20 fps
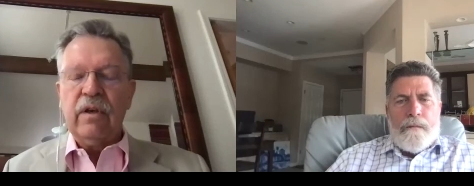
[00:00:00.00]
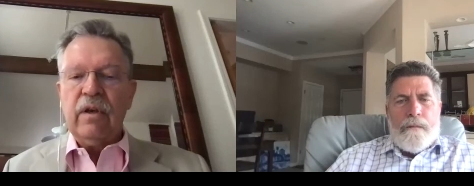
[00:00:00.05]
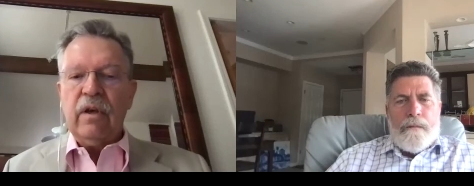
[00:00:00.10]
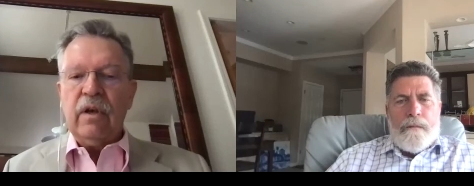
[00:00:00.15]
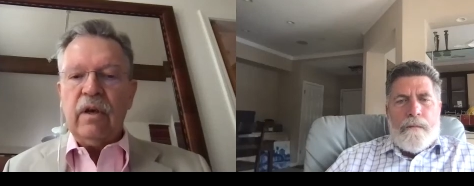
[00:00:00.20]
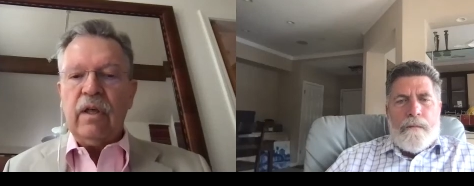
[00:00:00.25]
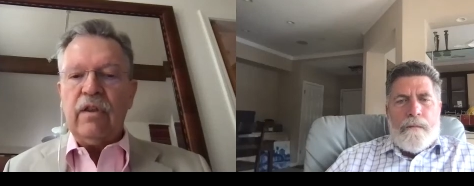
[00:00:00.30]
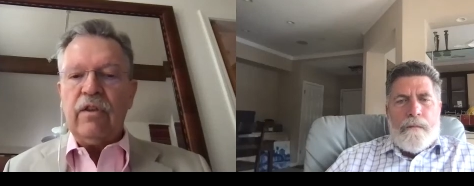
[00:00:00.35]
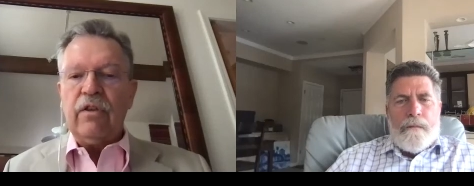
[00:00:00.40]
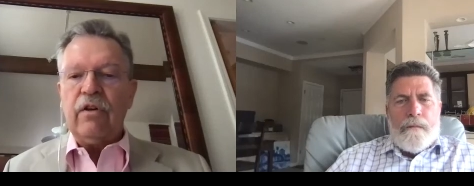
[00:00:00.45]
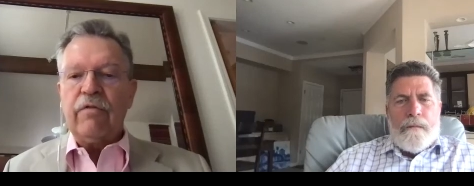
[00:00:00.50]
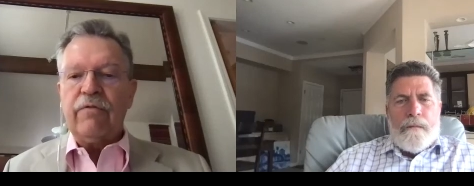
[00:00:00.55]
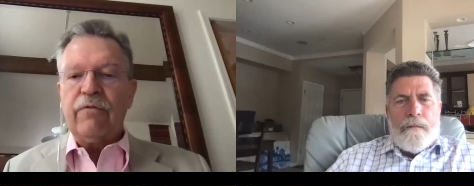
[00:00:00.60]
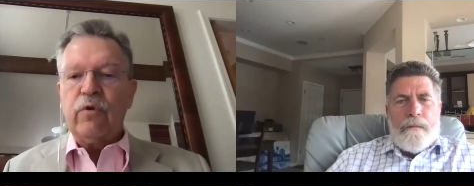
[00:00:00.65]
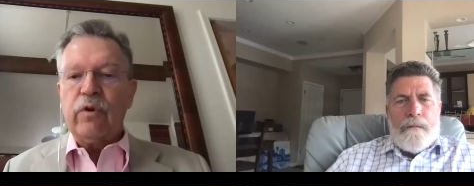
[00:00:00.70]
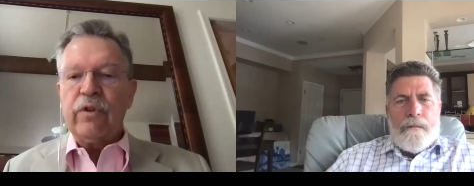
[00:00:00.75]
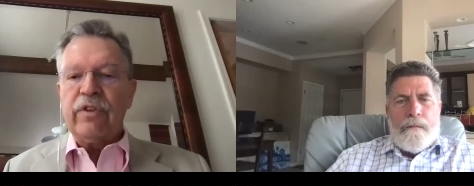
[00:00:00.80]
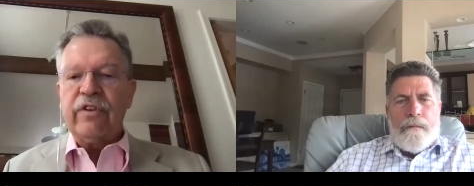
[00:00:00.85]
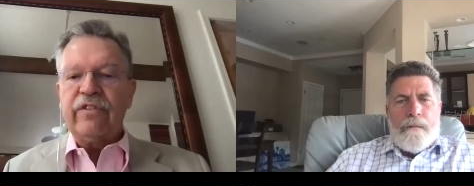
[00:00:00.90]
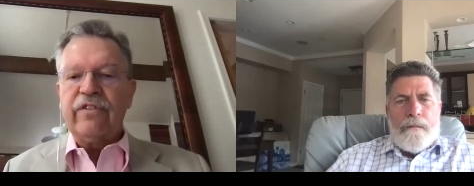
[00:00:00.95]
Speaker 1: and therefore
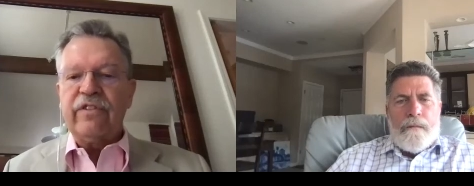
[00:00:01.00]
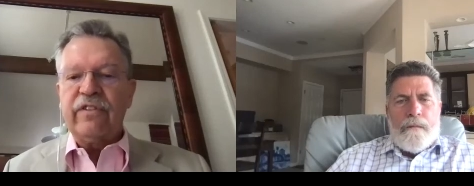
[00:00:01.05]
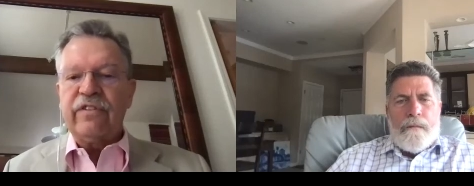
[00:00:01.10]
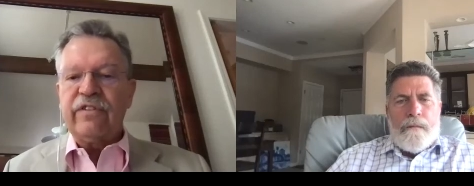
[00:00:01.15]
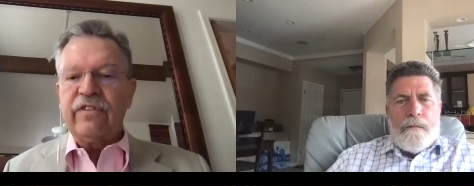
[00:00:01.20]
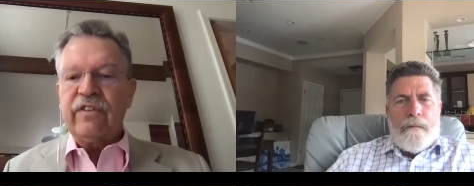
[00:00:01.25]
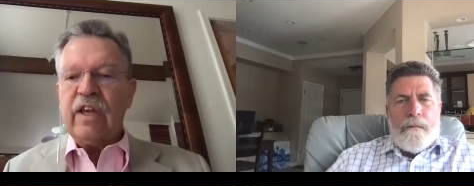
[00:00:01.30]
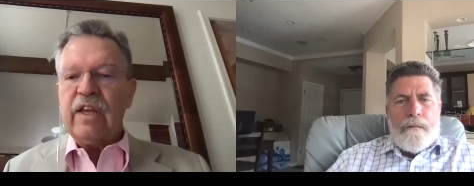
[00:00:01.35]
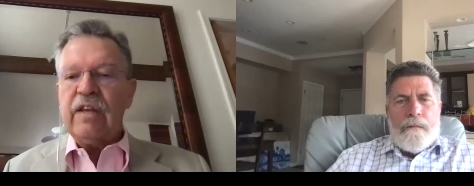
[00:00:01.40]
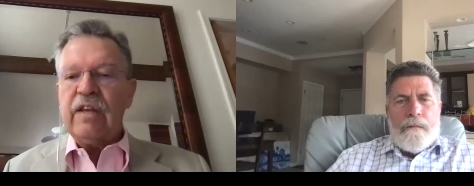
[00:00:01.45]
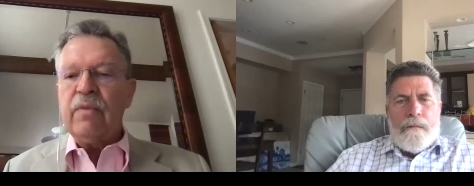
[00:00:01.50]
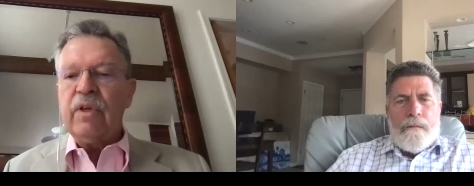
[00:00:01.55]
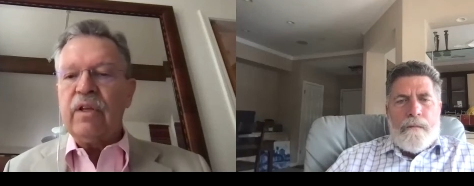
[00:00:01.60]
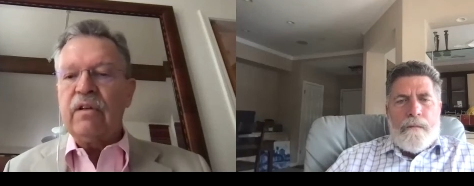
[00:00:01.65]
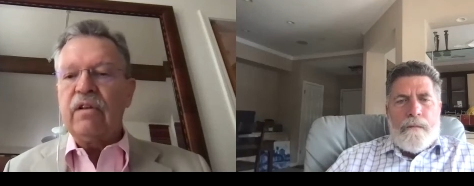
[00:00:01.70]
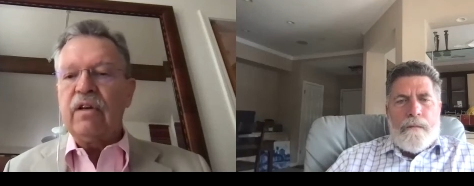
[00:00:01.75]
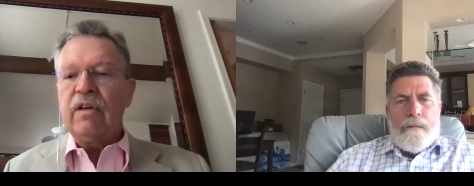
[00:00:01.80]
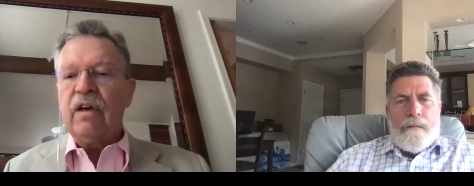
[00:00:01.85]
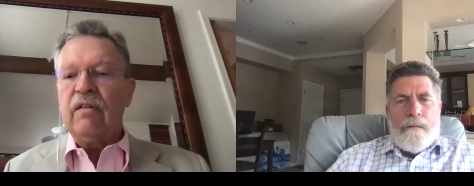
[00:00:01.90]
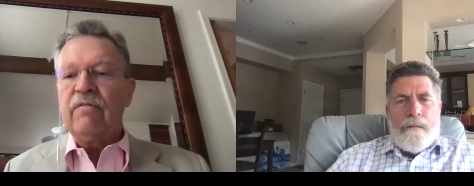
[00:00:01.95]
the sustainment
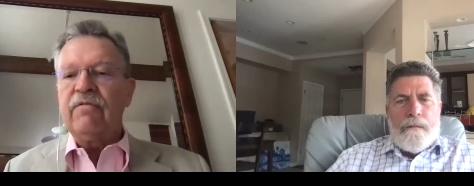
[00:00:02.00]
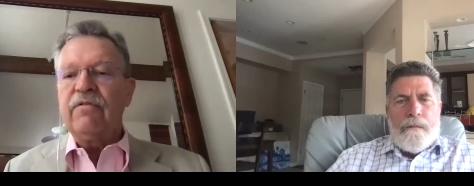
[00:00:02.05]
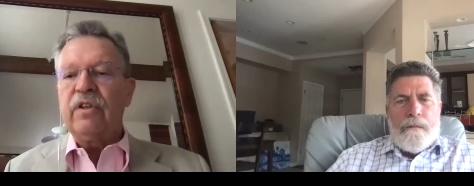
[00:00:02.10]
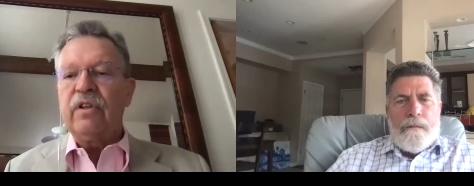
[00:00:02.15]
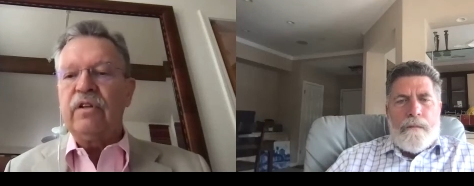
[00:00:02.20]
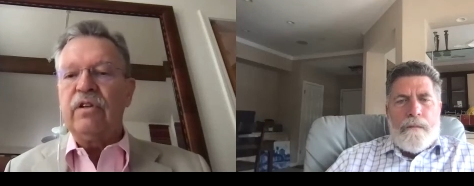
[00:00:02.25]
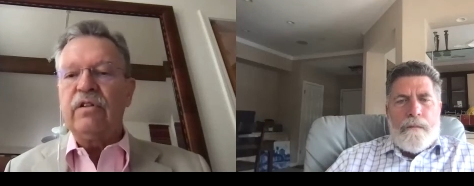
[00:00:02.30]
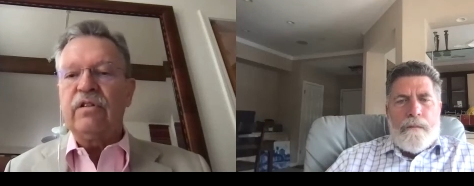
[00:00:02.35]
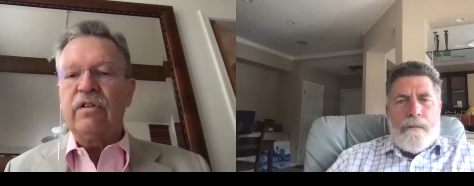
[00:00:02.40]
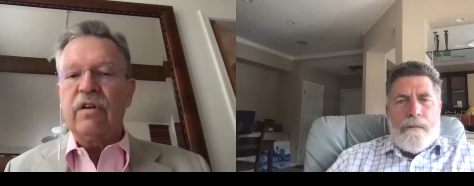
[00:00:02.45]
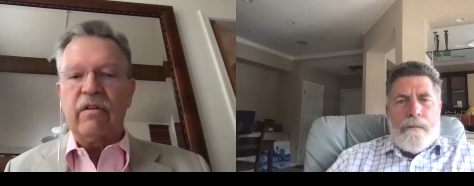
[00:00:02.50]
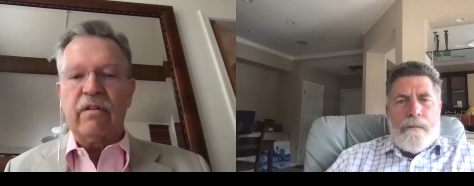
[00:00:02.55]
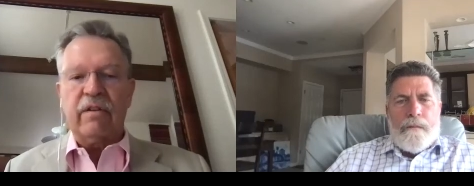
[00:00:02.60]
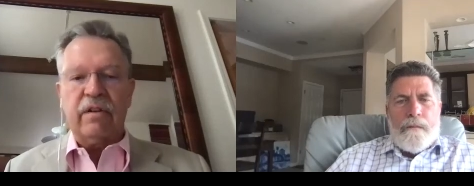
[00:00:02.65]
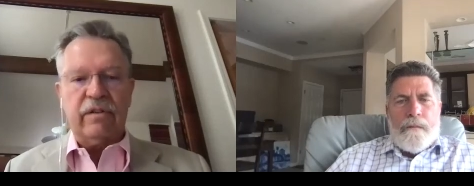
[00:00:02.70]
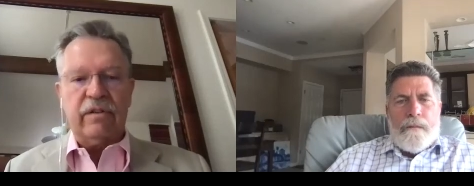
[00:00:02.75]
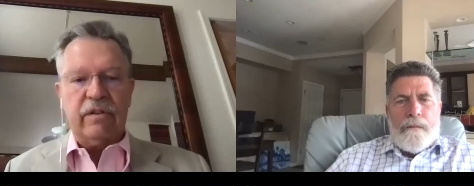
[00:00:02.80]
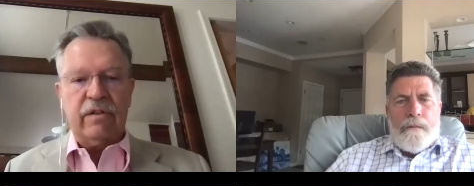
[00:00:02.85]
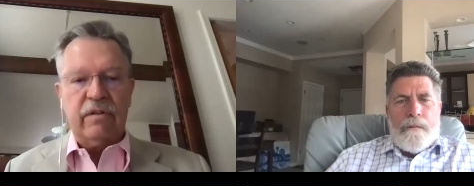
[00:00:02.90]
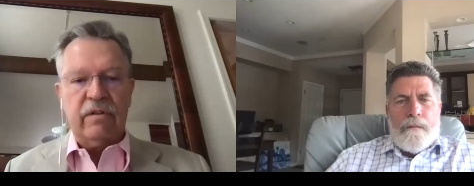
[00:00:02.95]
of the
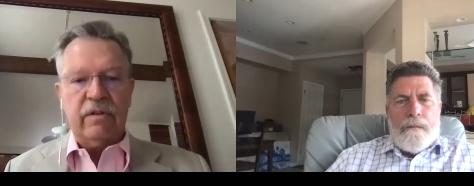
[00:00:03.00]
deterrent.